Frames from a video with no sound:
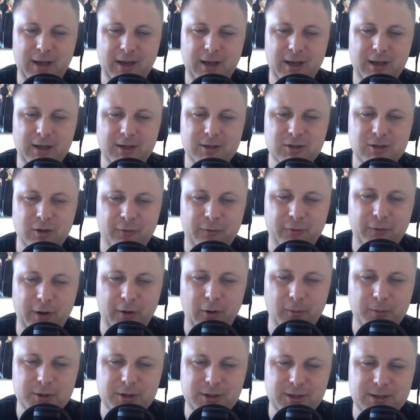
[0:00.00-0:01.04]
a
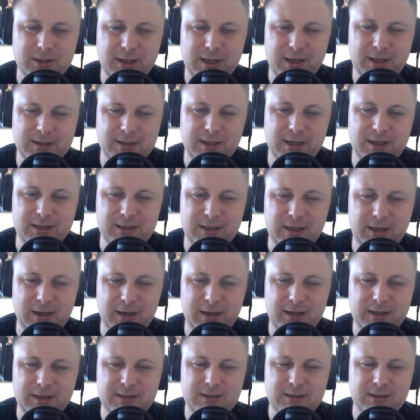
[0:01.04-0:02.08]
software option is
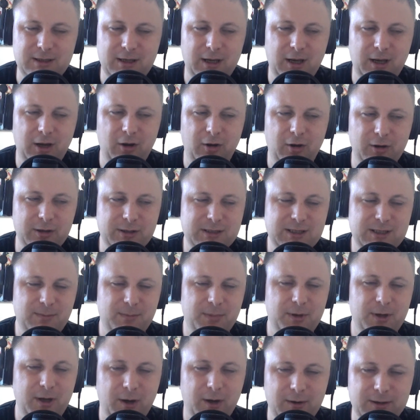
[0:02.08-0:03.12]
a lot
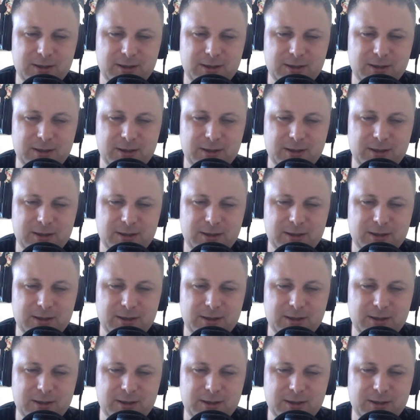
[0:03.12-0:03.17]
simpler.